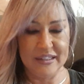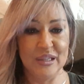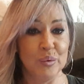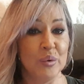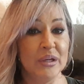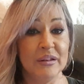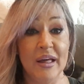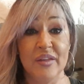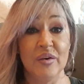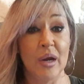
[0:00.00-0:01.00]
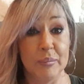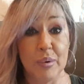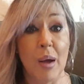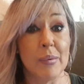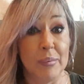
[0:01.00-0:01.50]
sandalwood and leather, I'm
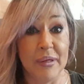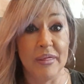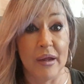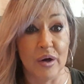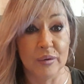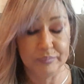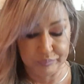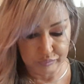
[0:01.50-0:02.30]
probably there